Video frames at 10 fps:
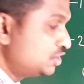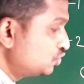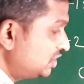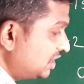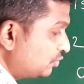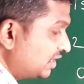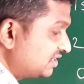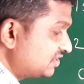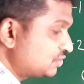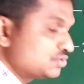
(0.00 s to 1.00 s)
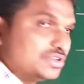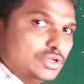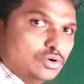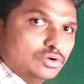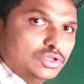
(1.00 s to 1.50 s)
you equate this to
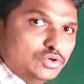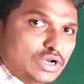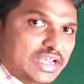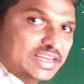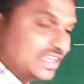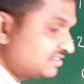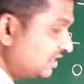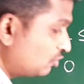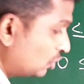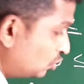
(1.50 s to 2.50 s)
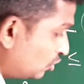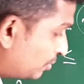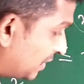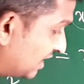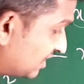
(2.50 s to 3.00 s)
0, you will get x equal to
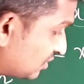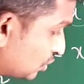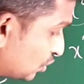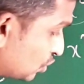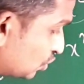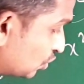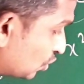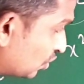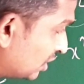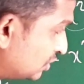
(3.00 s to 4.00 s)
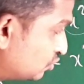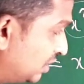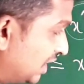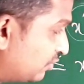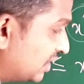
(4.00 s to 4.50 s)
minus root 2. You
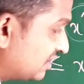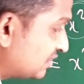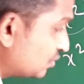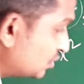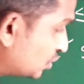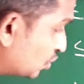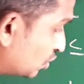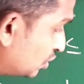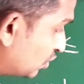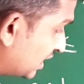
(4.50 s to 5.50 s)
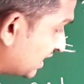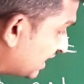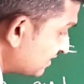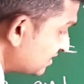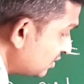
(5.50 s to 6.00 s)
equate this to 0, you will get
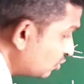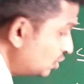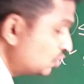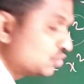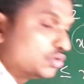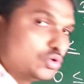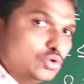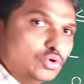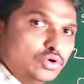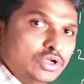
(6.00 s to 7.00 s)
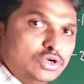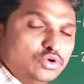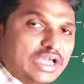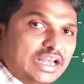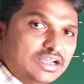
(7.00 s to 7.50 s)
x equal to root 2. To
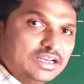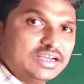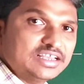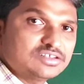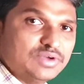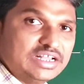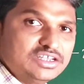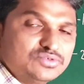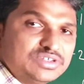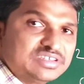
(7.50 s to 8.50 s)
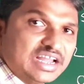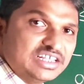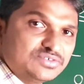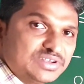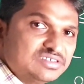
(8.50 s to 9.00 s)
calculate x values which
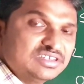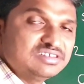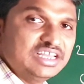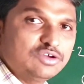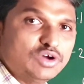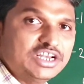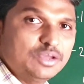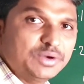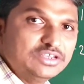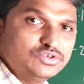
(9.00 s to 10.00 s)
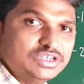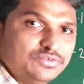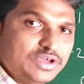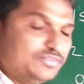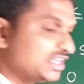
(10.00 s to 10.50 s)
satisfies this inequality by using
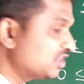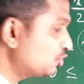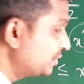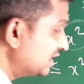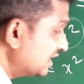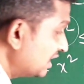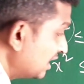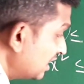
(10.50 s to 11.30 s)
wavy curve method,